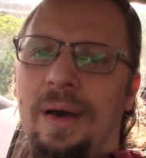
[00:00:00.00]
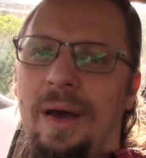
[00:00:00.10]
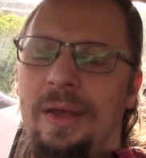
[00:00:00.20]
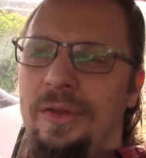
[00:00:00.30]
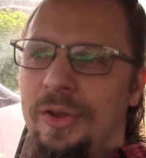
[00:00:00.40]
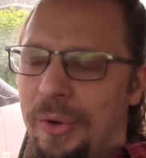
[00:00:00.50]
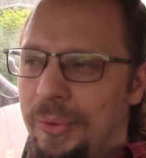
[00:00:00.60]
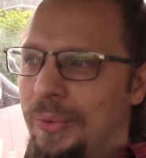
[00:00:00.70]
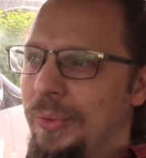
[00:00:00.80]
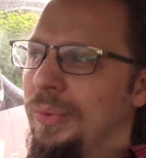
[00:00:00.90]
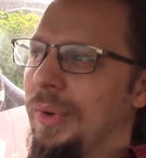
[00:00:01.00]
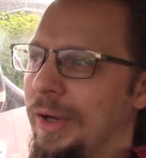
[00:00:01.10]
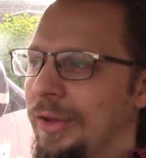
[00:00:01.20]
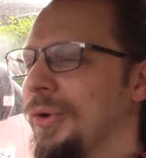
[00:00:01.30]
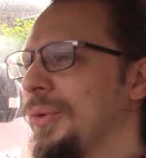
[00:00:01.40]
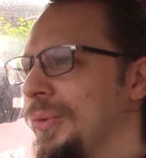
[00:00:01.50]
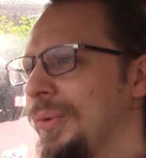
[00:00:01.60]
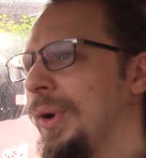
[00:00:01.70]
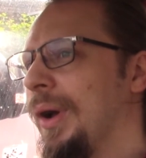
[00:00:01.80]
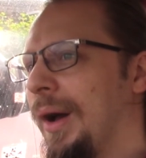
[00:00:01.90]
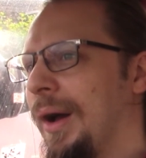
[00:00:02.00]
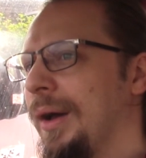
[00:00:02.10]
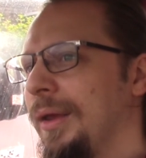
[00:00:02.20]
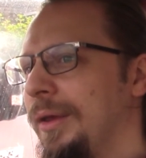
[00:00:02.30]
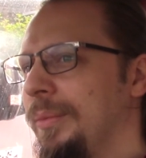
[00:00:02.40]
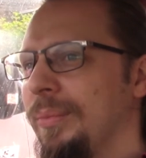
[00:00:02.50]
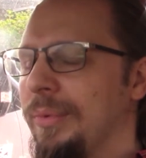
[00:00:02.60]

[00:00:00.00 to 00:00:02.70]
I know I